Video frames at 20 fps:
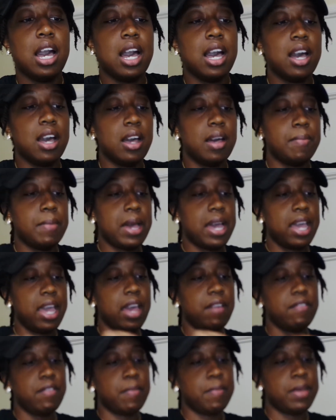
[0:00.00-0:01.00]
Um, I
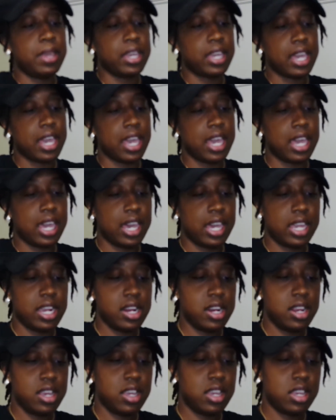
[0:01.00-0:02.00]
have a big
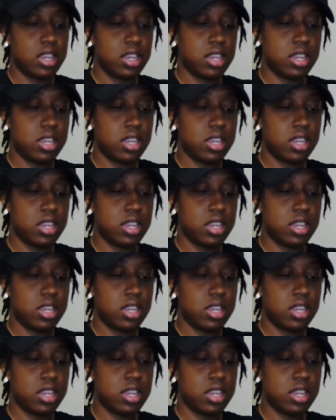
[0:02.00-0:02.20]
head.